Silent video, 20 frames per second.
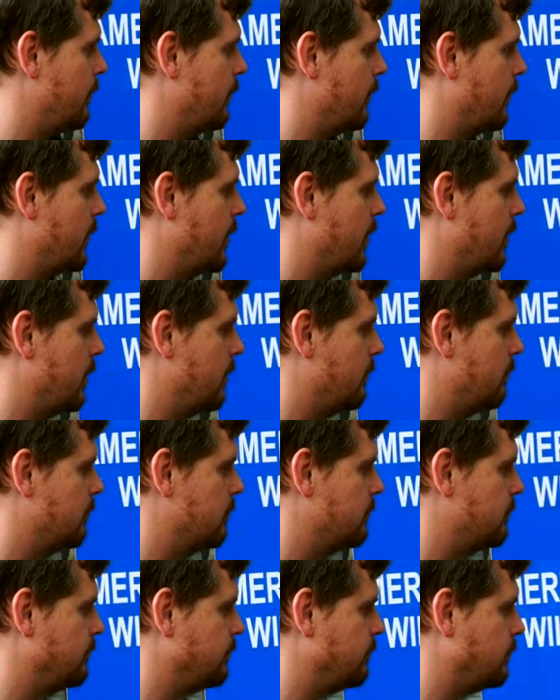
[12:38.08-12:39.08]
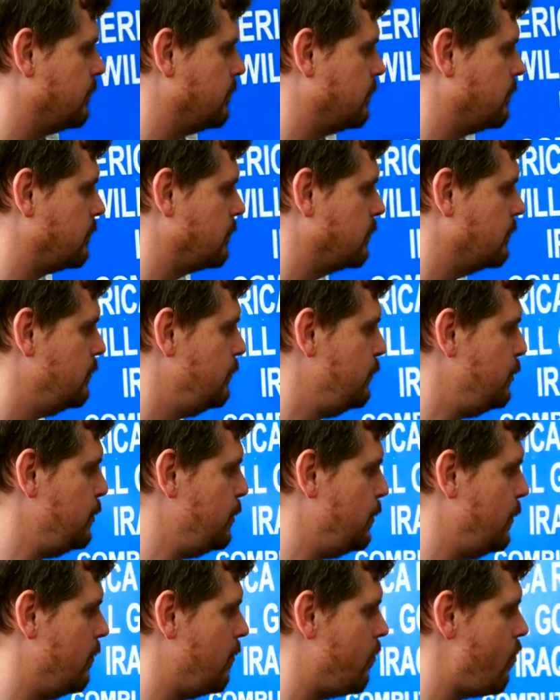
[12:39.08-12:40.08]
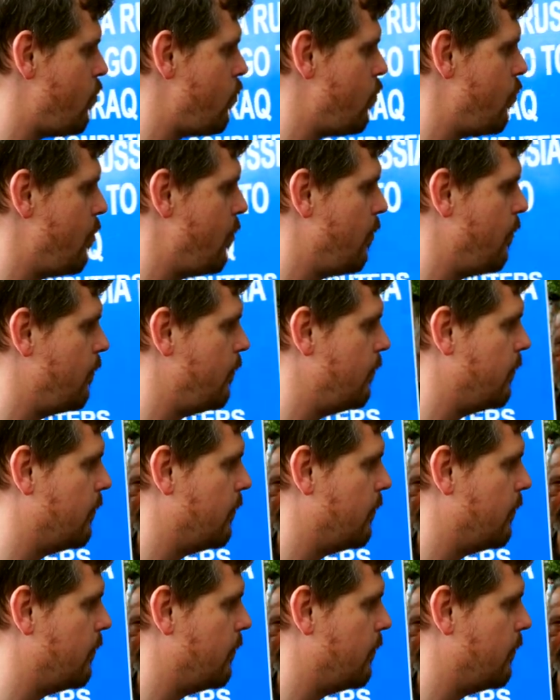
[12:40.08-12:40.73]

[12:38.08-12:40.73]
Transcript: (silent)